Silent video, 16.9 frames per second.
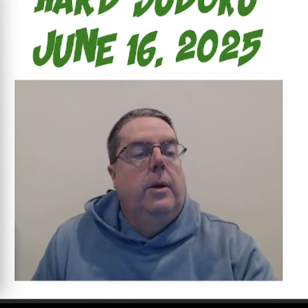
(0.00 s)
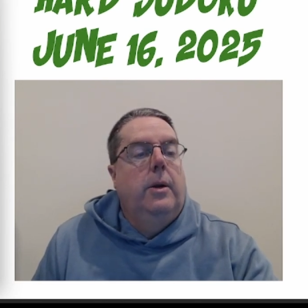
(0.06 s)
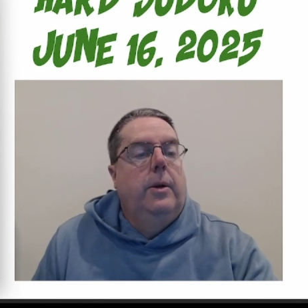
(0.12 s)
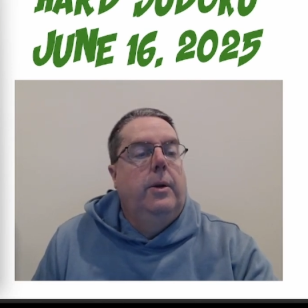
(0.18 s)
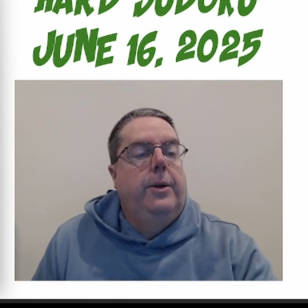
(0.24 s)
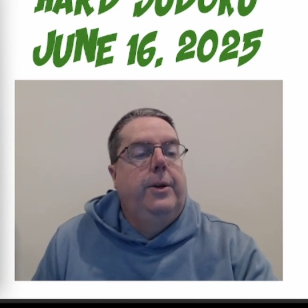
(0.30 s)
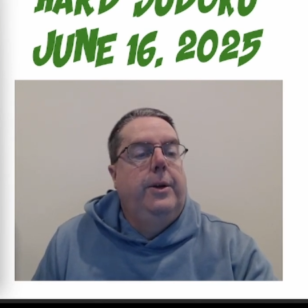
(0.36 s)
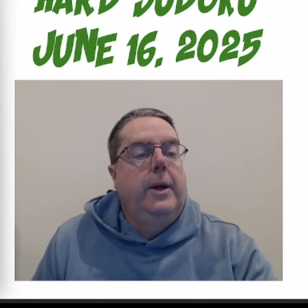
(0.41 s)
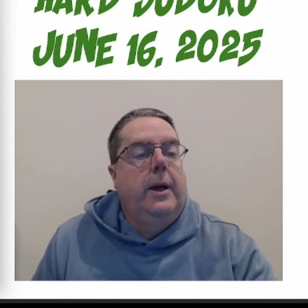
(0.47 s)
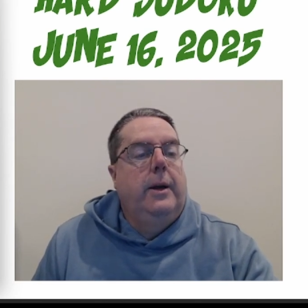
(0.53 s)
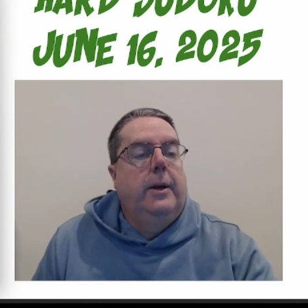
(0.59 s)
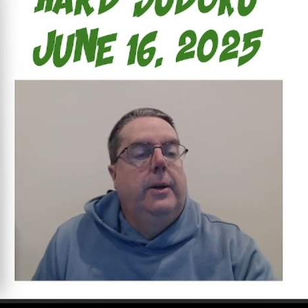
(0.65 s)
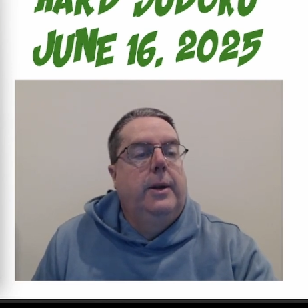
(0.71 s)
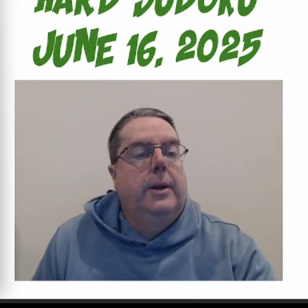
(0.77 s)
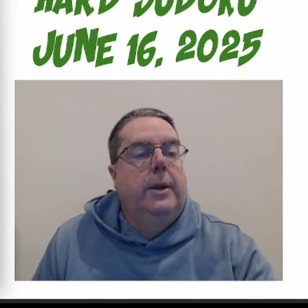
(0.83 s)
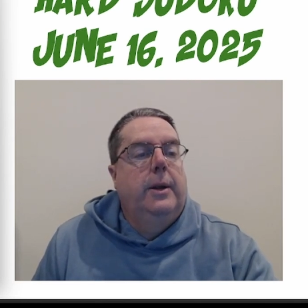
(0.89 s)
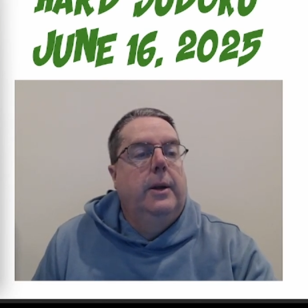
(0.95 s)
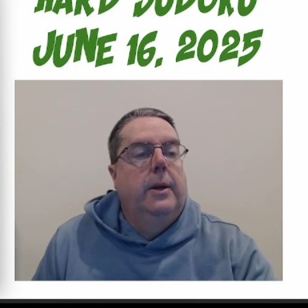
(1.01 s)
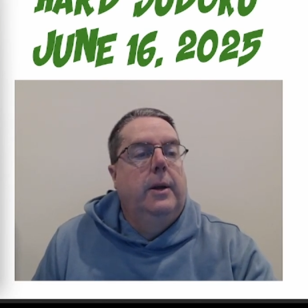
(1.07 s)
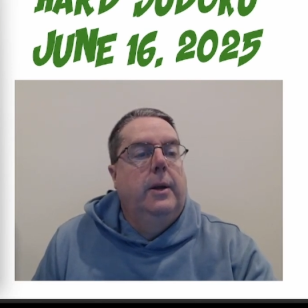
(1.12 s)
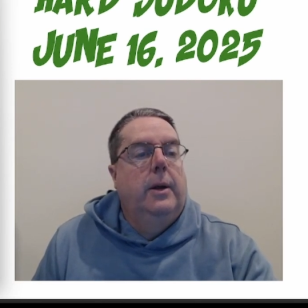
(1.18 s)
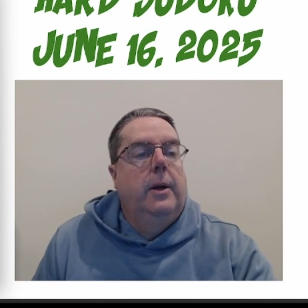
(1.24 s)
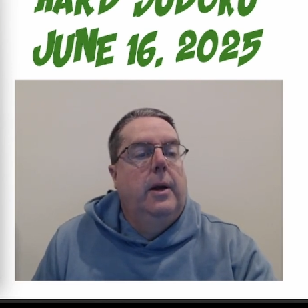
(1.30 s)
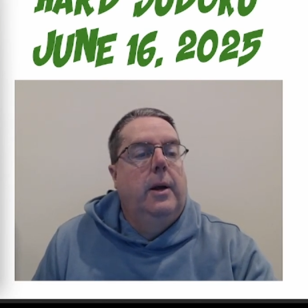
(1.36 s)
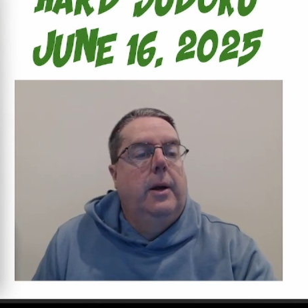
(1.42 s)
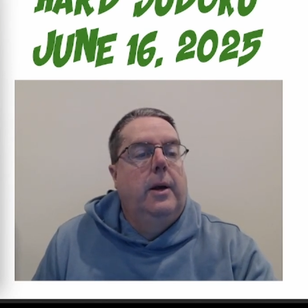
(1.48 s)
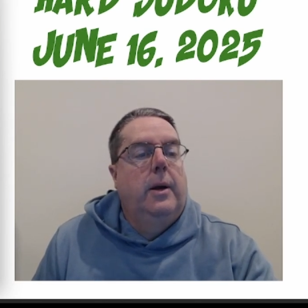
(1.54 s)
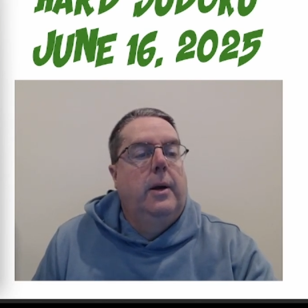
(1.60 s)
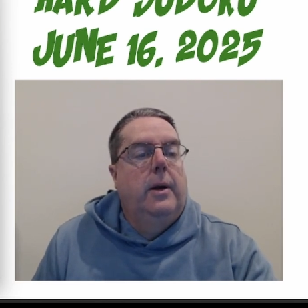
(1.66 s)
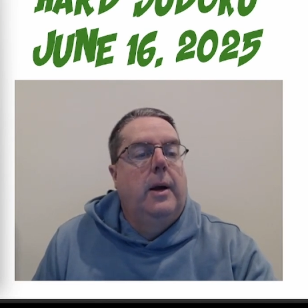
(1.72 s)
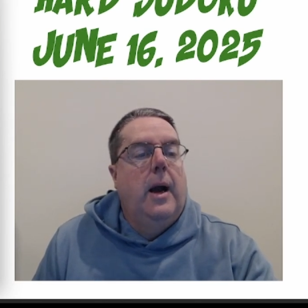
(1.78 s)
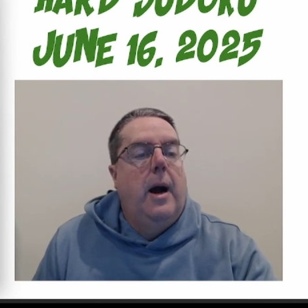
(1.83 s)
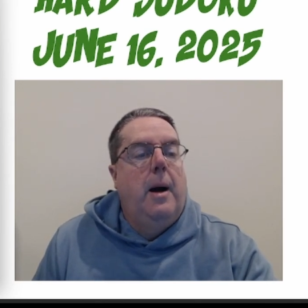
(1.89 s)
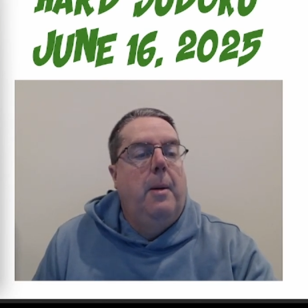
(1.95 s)
6
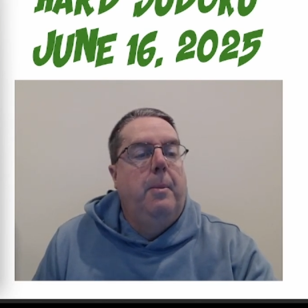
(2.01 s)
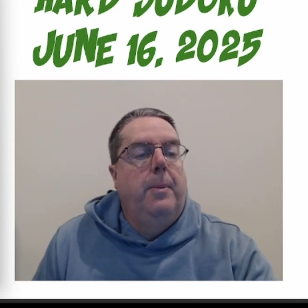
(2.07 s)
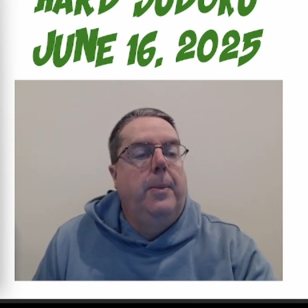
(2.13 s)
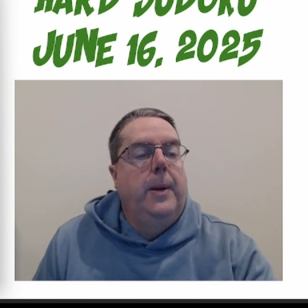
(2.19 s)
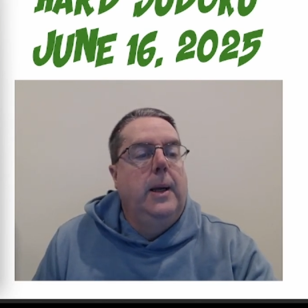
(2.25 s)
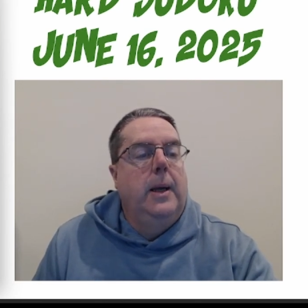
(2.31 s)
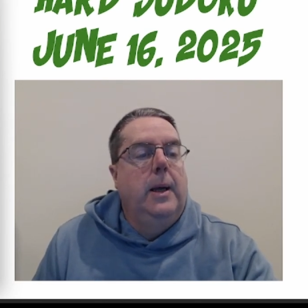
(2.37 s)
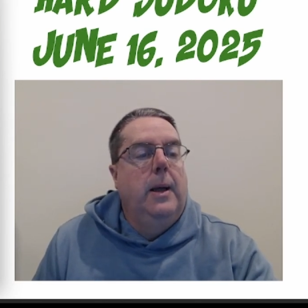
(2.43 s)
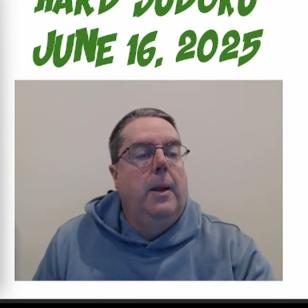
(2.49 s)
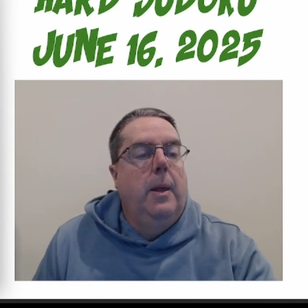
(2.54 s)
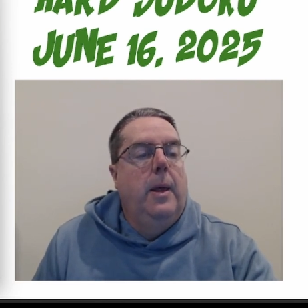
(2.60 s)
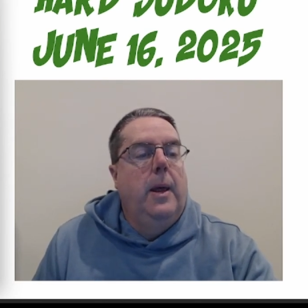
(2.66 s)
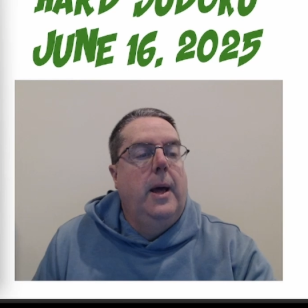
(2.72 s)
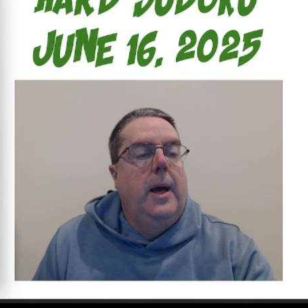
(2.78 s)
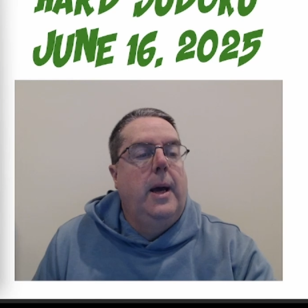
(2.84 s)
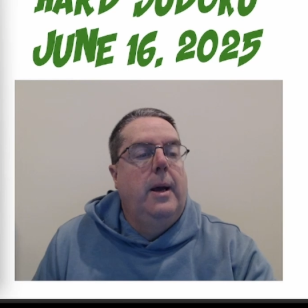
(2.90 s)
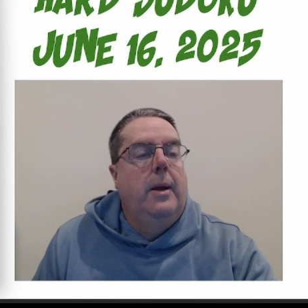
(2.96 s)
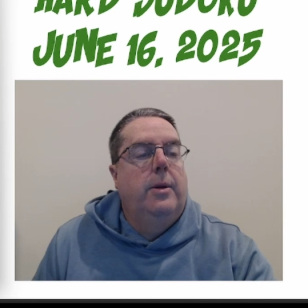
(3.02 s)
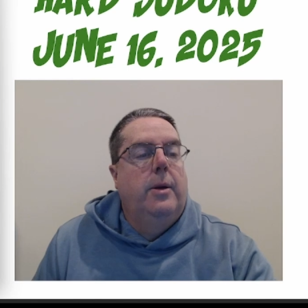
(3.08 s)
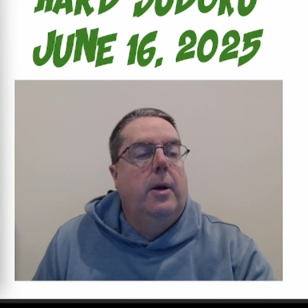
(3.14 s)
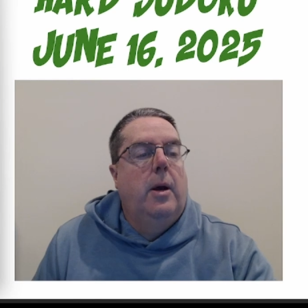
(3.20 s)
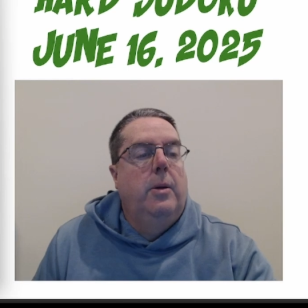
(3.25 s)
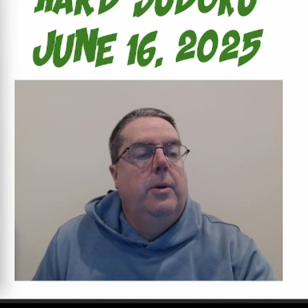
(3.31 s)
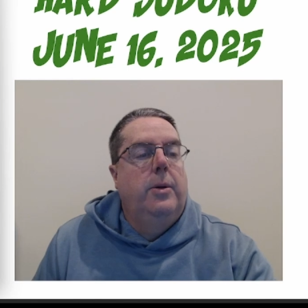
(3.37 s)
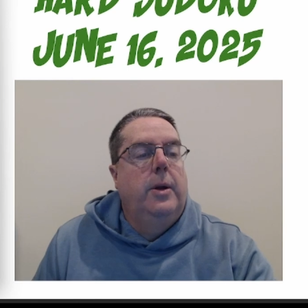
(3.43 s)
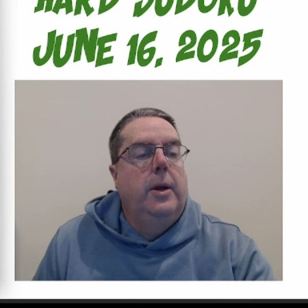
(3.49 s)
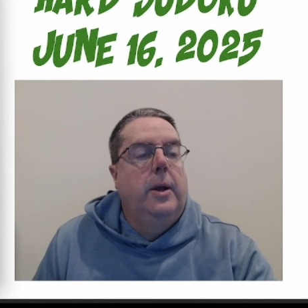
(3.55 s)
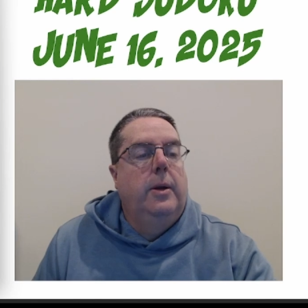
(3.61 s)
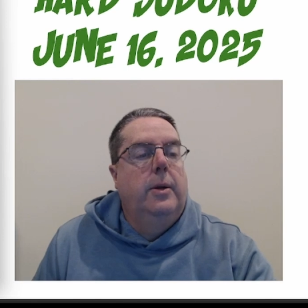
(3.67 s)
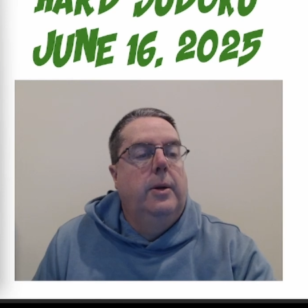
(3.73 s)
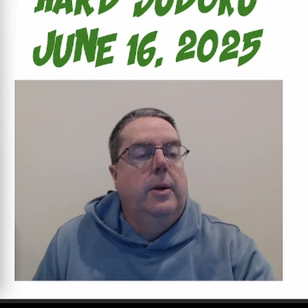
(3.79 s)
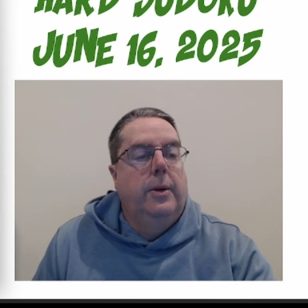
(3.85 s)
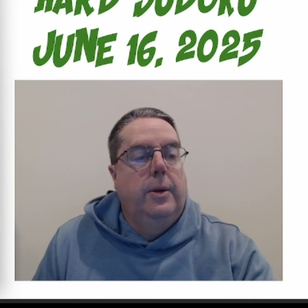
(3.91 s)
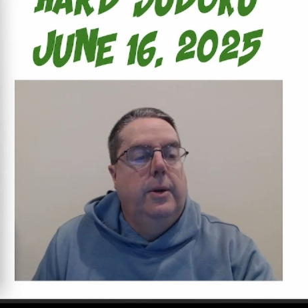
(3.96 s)
can't be there, so 6
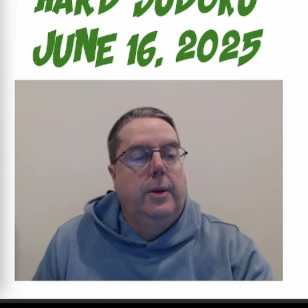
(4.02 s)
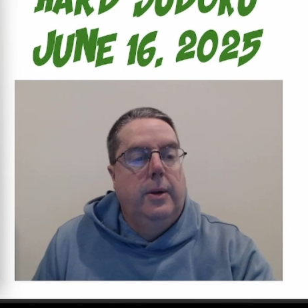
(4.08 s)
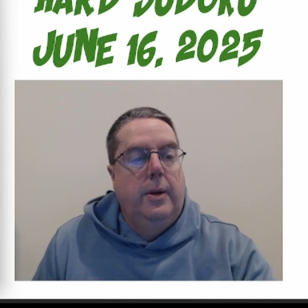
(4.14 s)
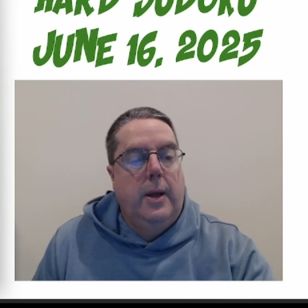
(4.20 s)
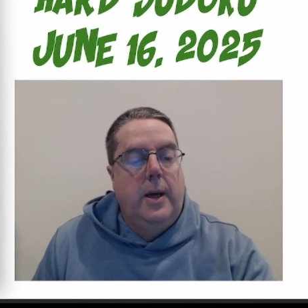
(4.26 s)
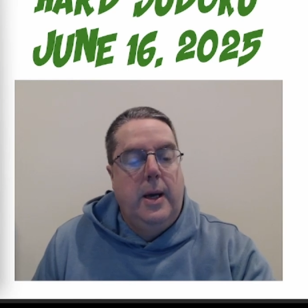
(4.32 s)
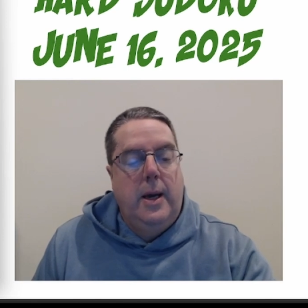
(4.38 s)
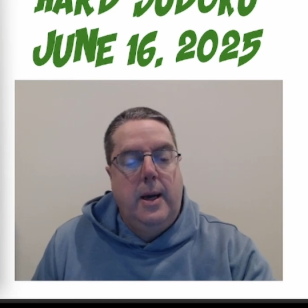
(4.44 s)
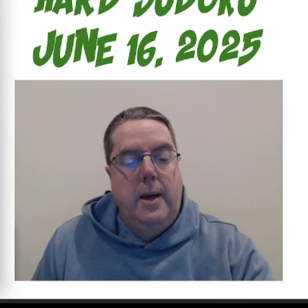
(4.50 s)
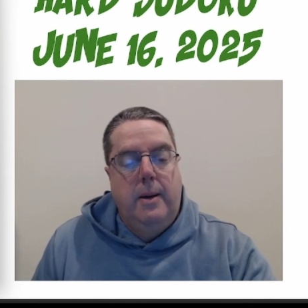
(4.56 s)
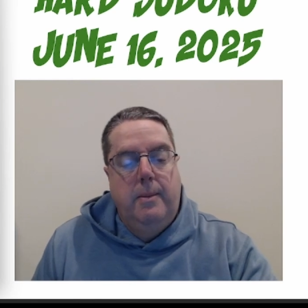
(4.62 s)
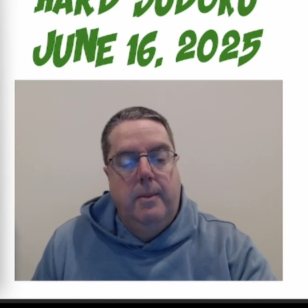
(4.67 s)
is there.